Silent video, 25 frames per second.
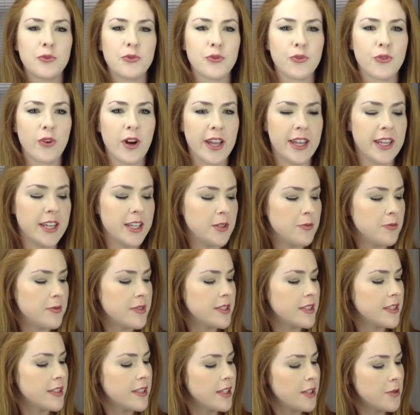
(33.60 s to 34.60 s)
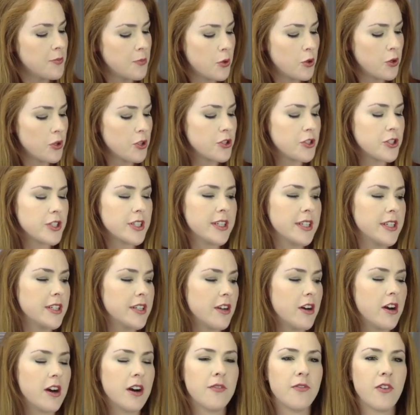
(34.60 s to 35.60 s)
a framed portrait
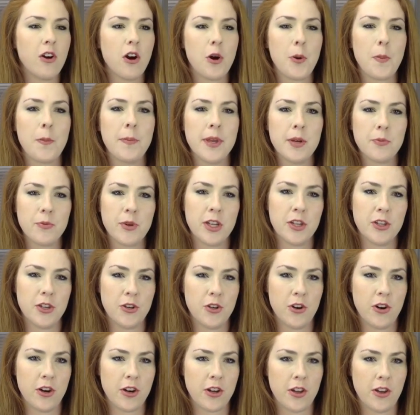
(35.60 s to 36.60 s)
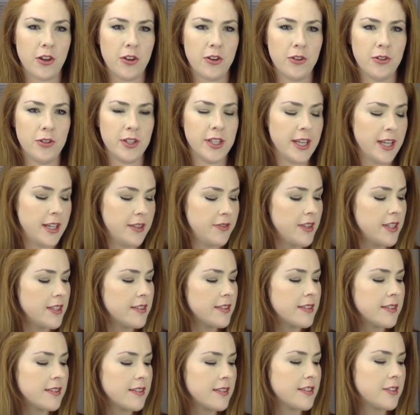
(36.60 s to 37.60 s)
of our memory QR code, and
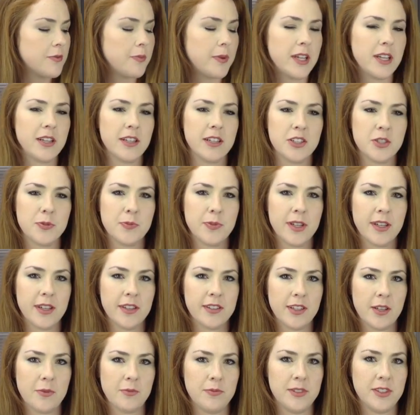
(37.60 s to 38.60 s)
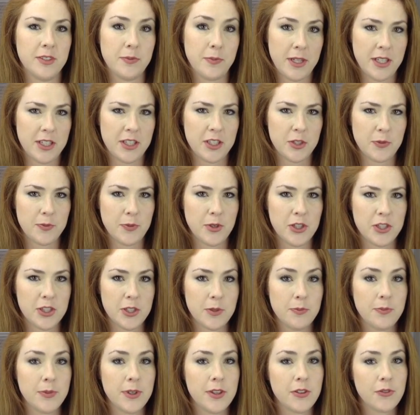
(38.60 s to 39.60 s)
this is in Spanish because I'm Spanish
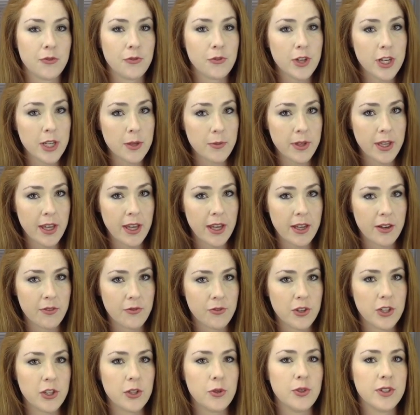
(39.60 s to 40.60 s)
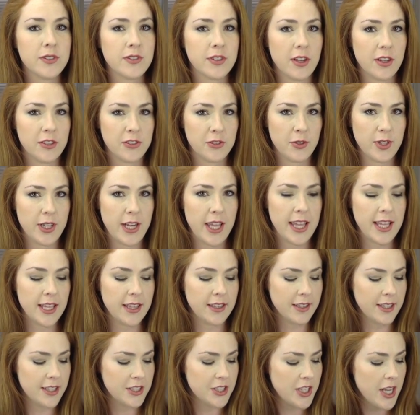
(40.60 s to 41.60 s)
immersion, but the freebie I have for you is also in
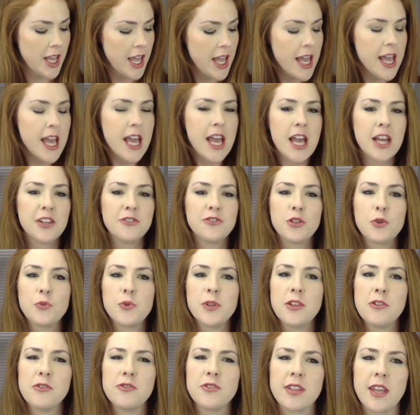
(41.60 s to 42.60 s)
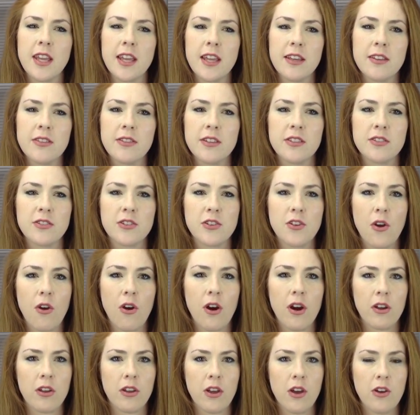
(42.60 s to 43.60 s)
English. And so when you scan this
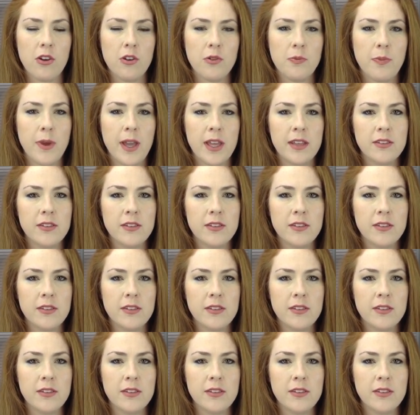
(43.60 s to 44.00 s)
QR code,